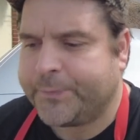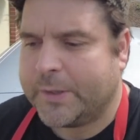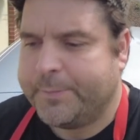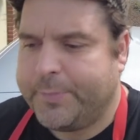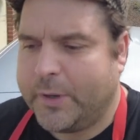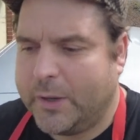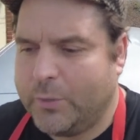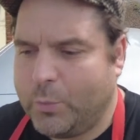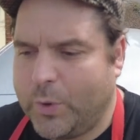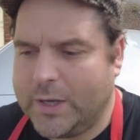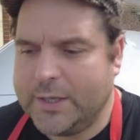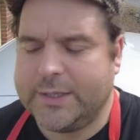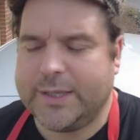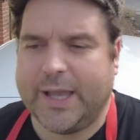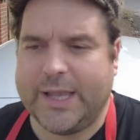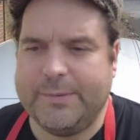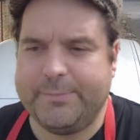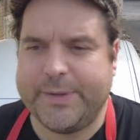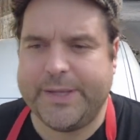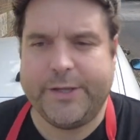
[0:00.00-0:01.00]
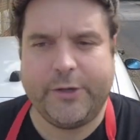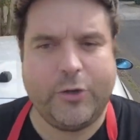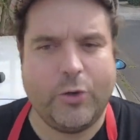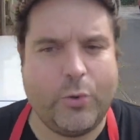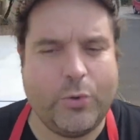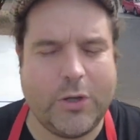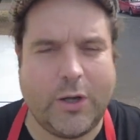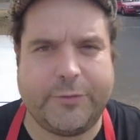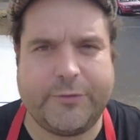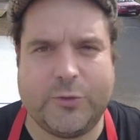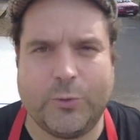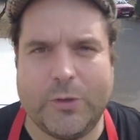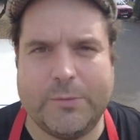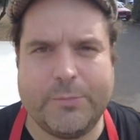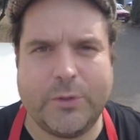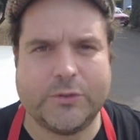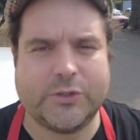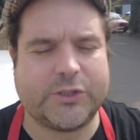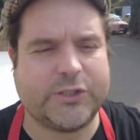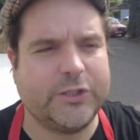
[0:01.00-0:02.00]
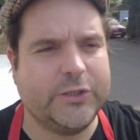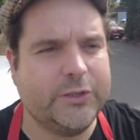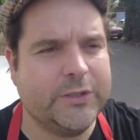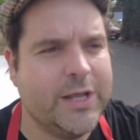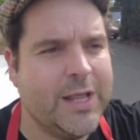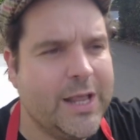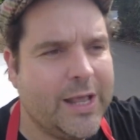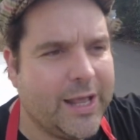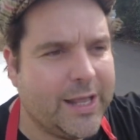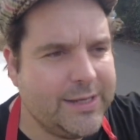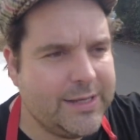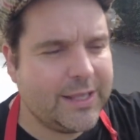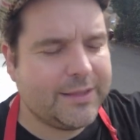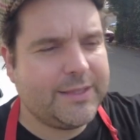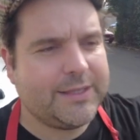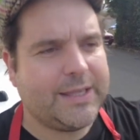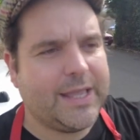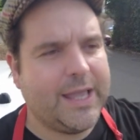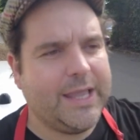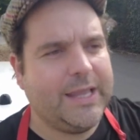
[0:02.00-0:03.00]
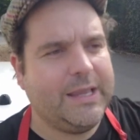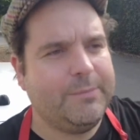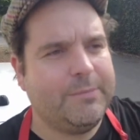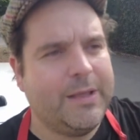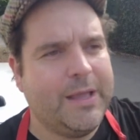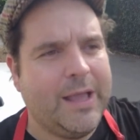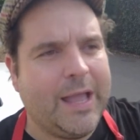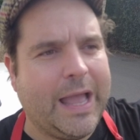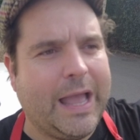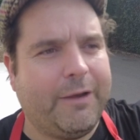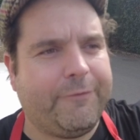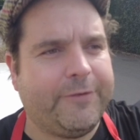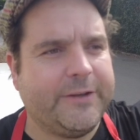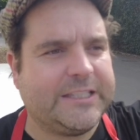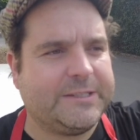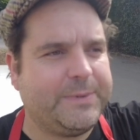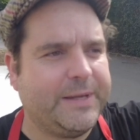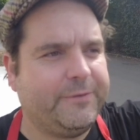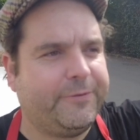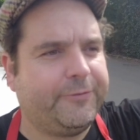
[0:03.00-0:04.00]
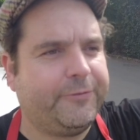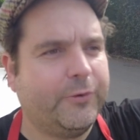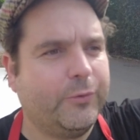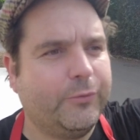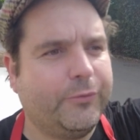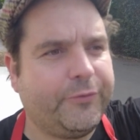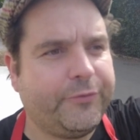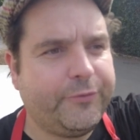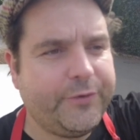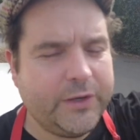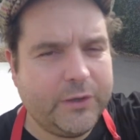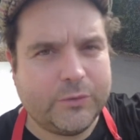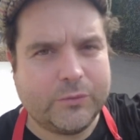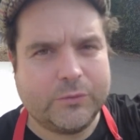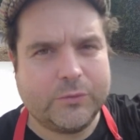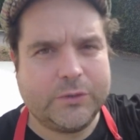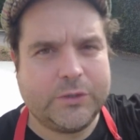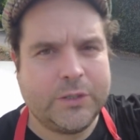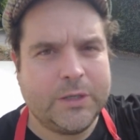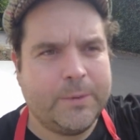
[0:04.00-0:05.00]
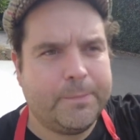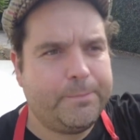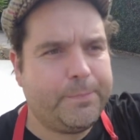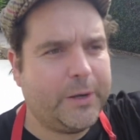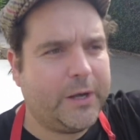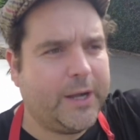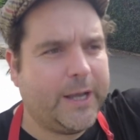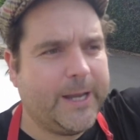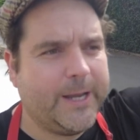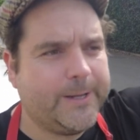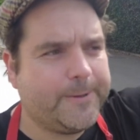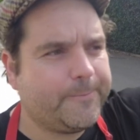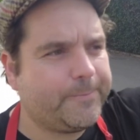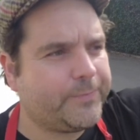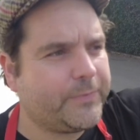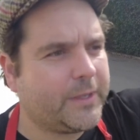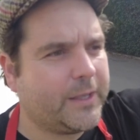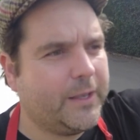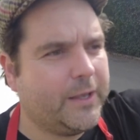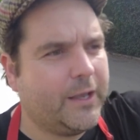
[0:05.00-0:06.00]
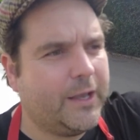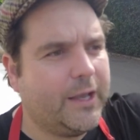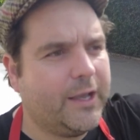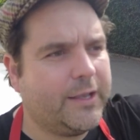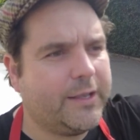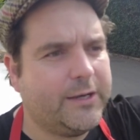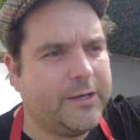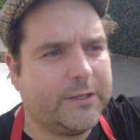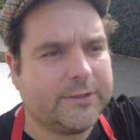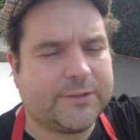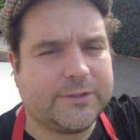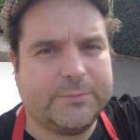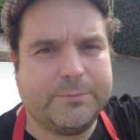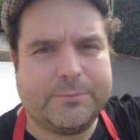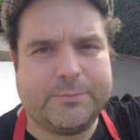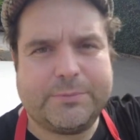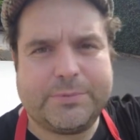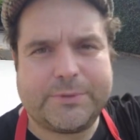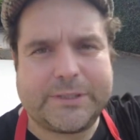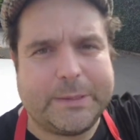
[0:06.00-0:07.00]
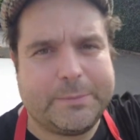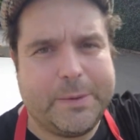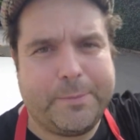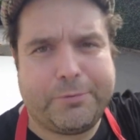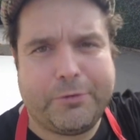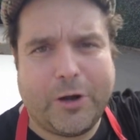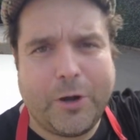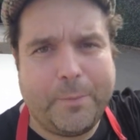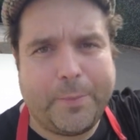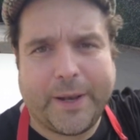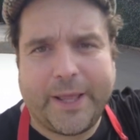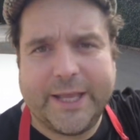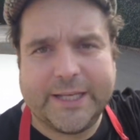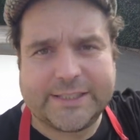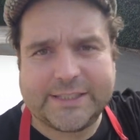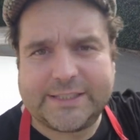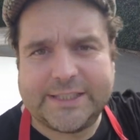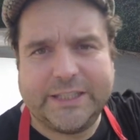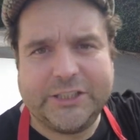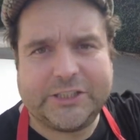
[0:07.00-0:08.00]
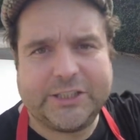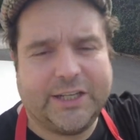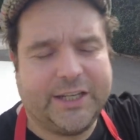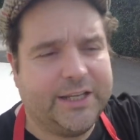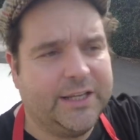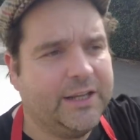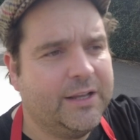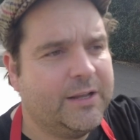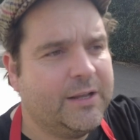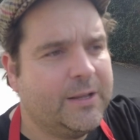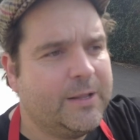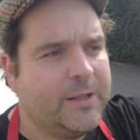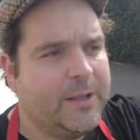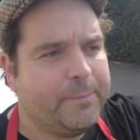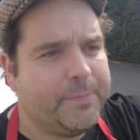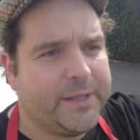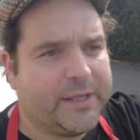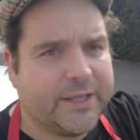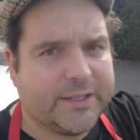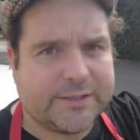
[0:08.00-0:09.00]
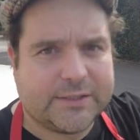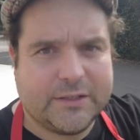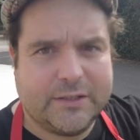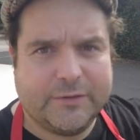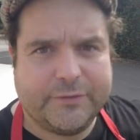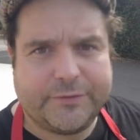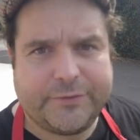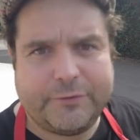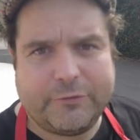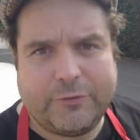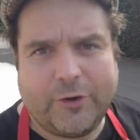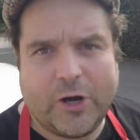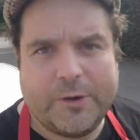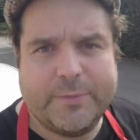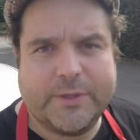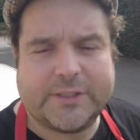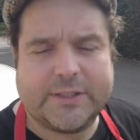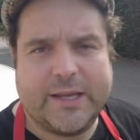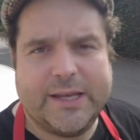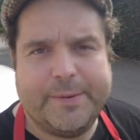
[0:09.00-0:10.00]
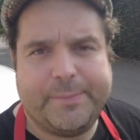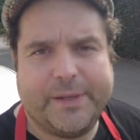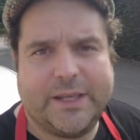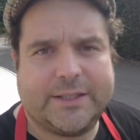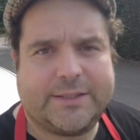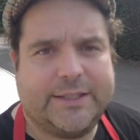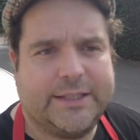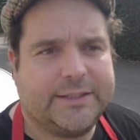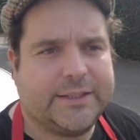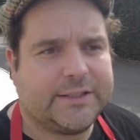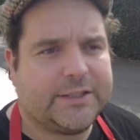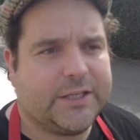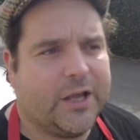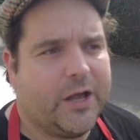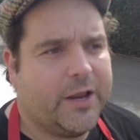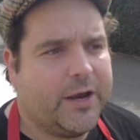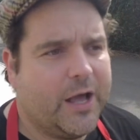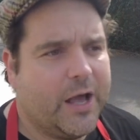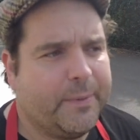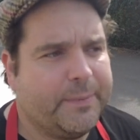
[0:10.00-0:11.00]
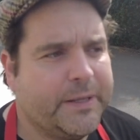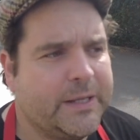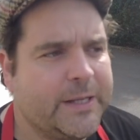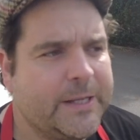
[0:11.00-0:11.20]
by one game being called off to a monsoon, another game having to be fulfilled by, you know, some semi-pro players essentially because of Roma's inability to turn up,